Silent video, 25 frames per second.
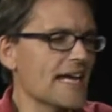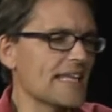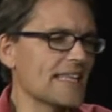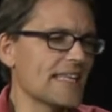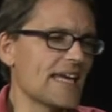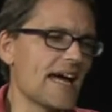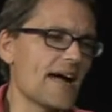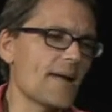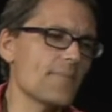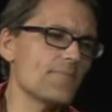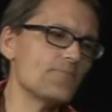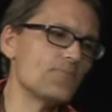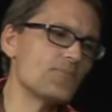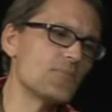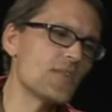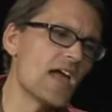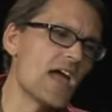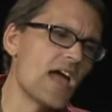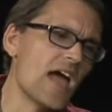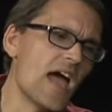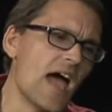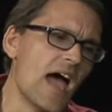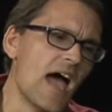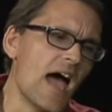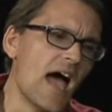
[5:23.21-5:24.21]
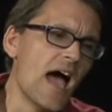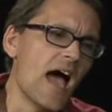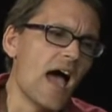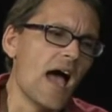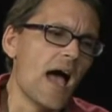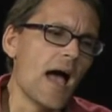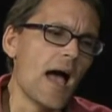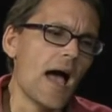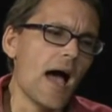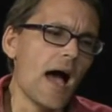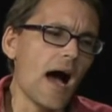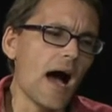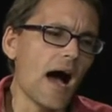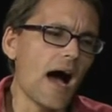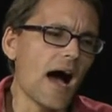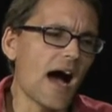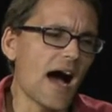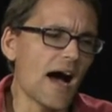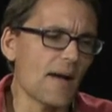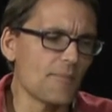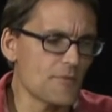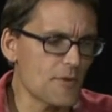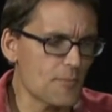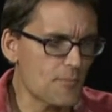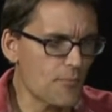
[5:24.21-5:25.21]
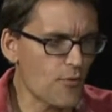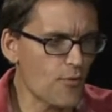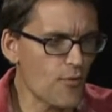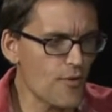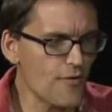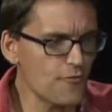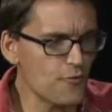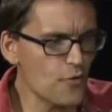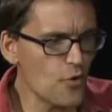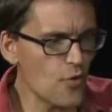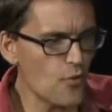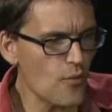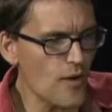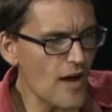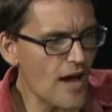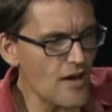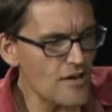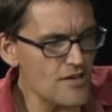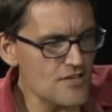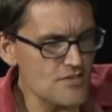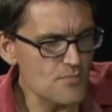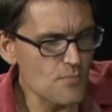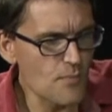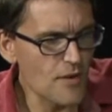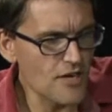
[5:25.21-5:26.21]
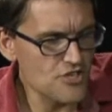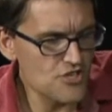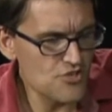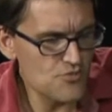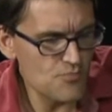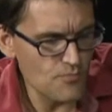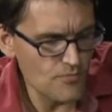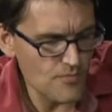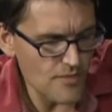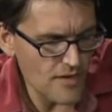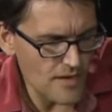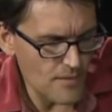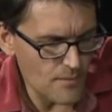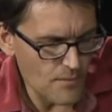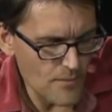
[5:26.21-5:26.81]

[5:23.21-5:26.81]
on that. The peripheral route is much